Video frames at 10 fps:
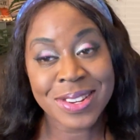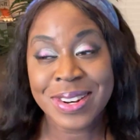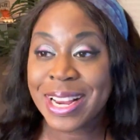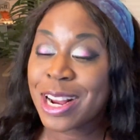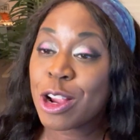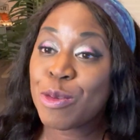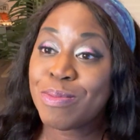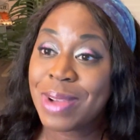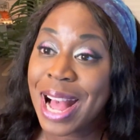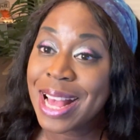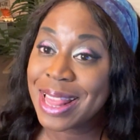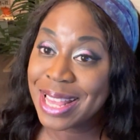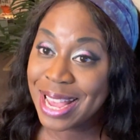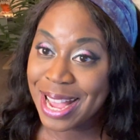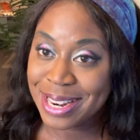channel here by
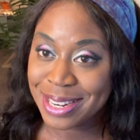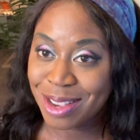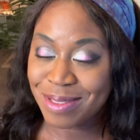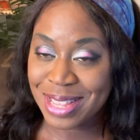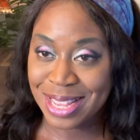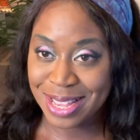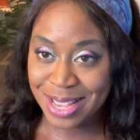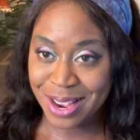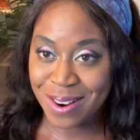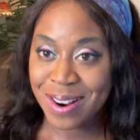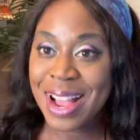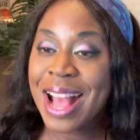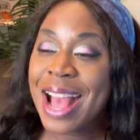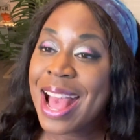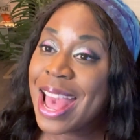the end of the year.
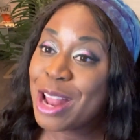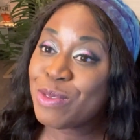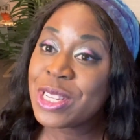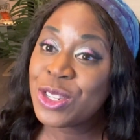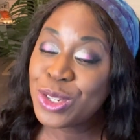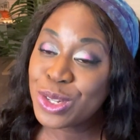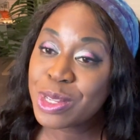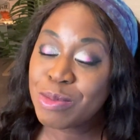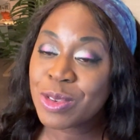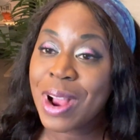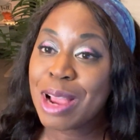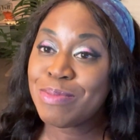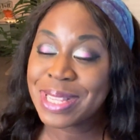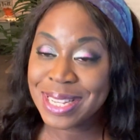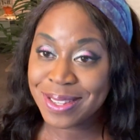And when you do
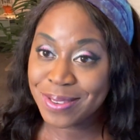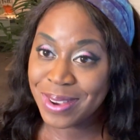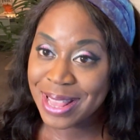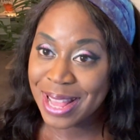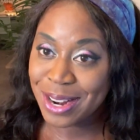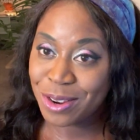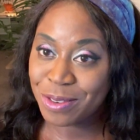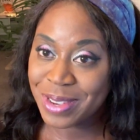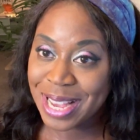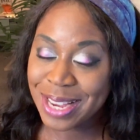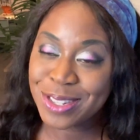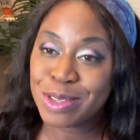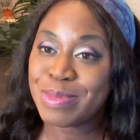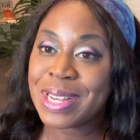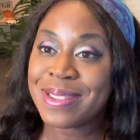subscribe, please do hit that
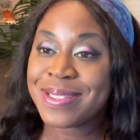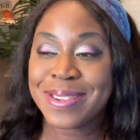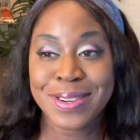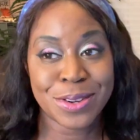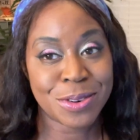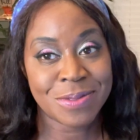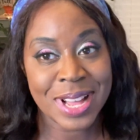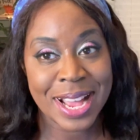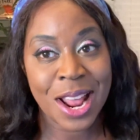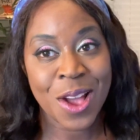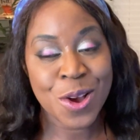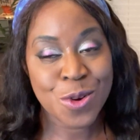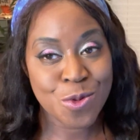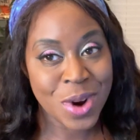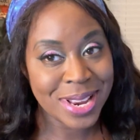notification bell so you're notified
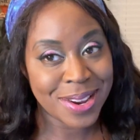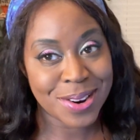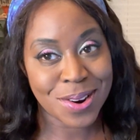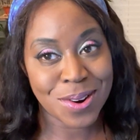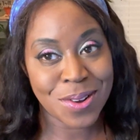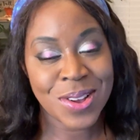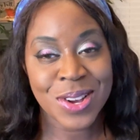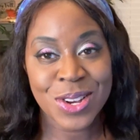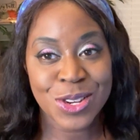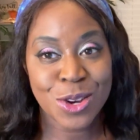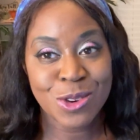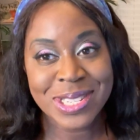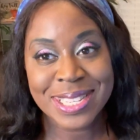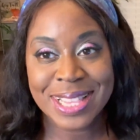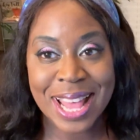when your girl
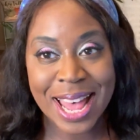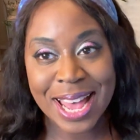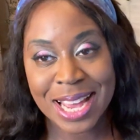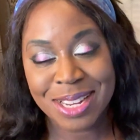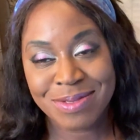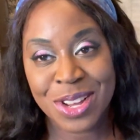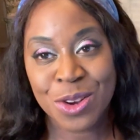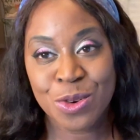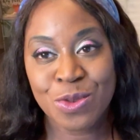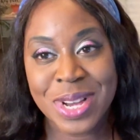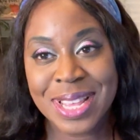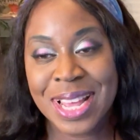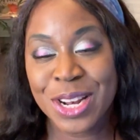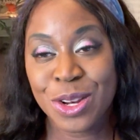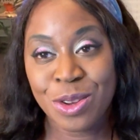goes live with
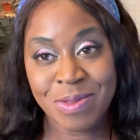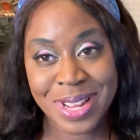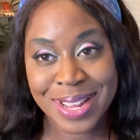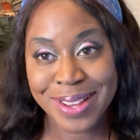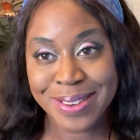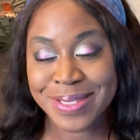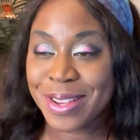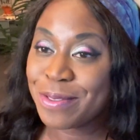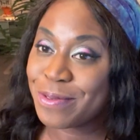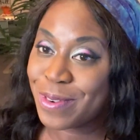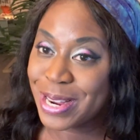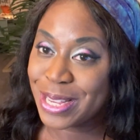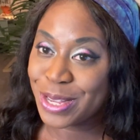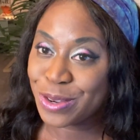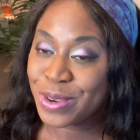new videos for
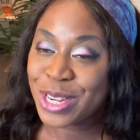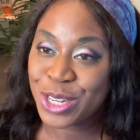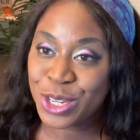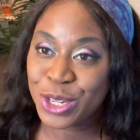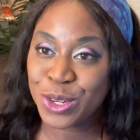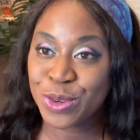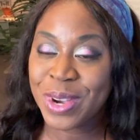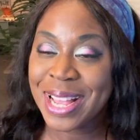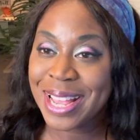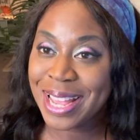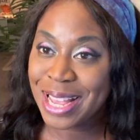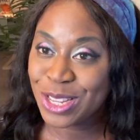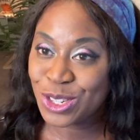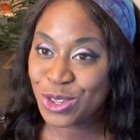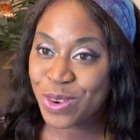you to
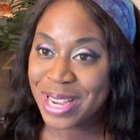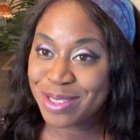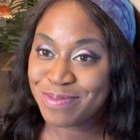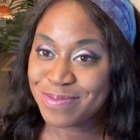enjoy.